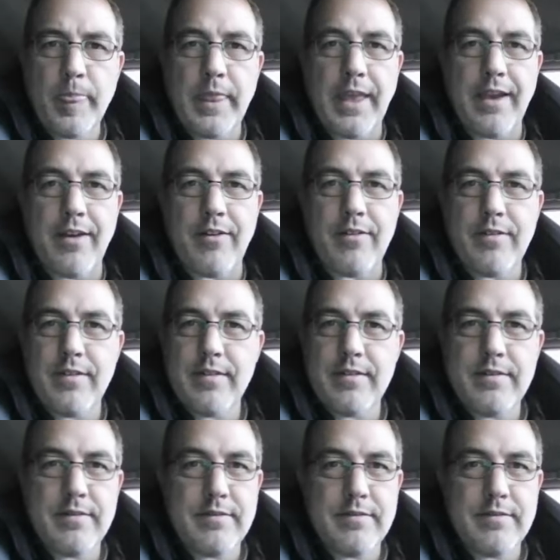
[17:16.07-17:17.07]
Now,
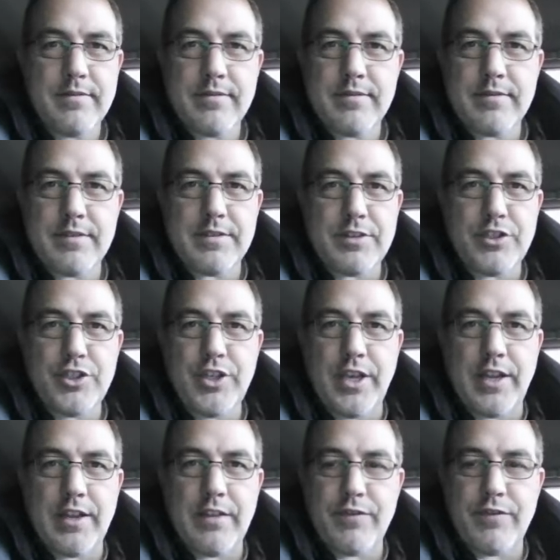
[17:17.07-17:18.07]

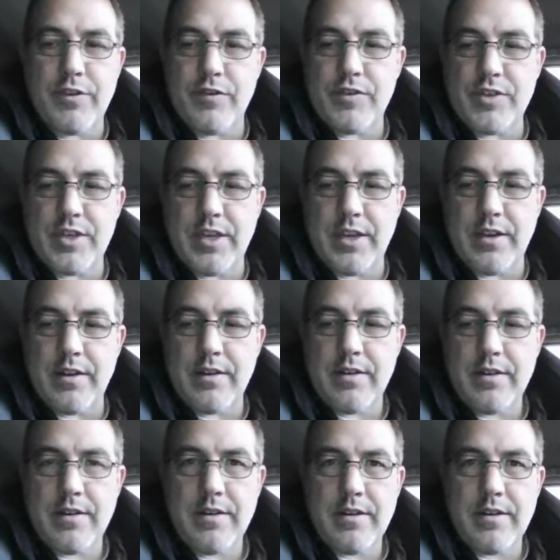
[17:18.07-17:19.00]
shit, if you've seen